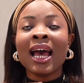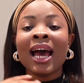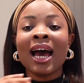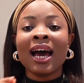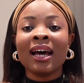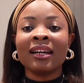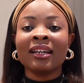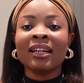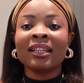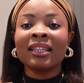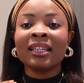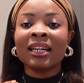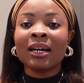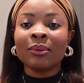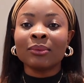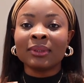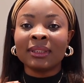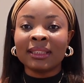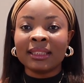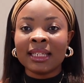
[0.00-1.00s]
Another thing I
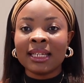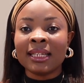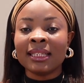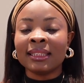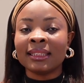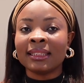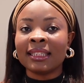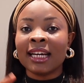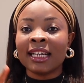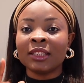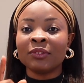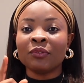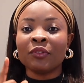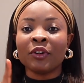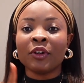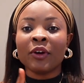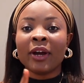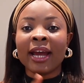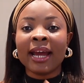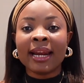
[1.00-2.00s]
would say is that for
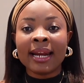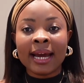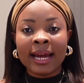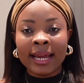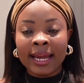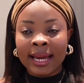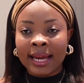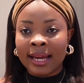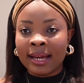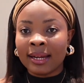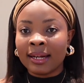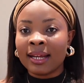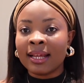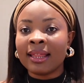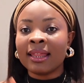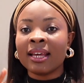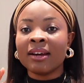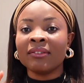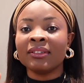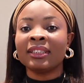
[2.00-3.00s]
your NIN,
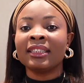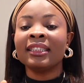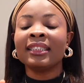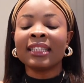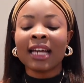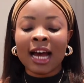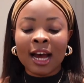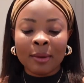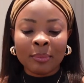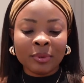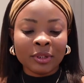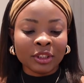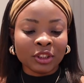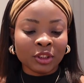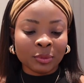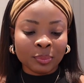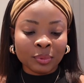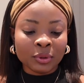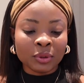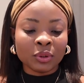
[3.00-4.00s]
there is this app you're
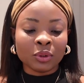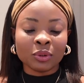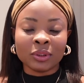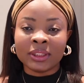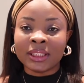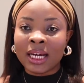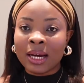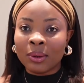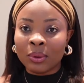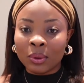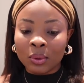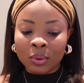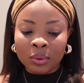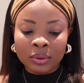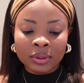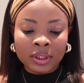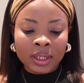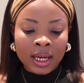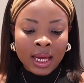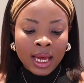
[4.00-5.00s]
supposed to
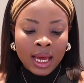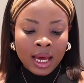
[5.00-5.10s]
download.